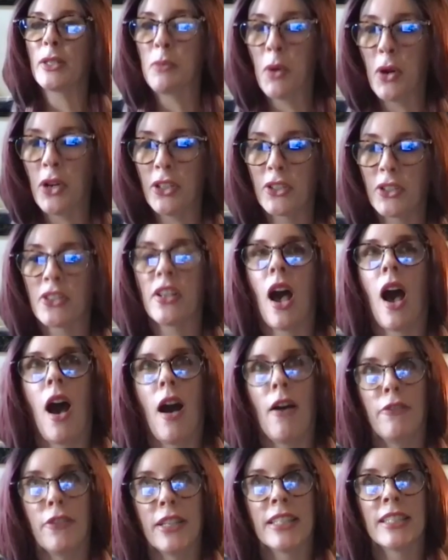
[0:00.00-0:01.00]
spoilers,
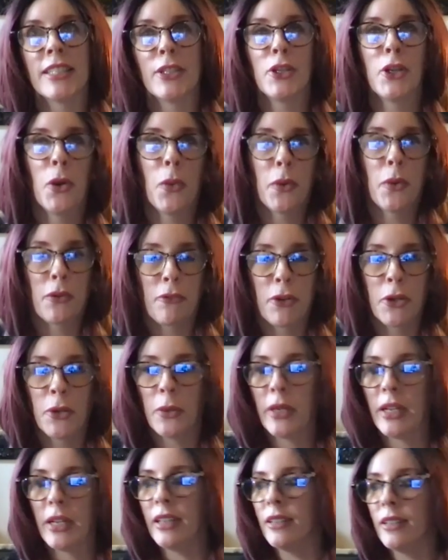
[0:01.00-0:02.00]
obviously, you don't want to
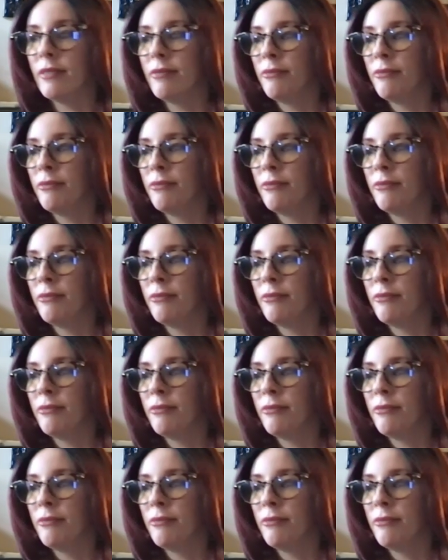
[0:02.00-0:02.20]
ruin it.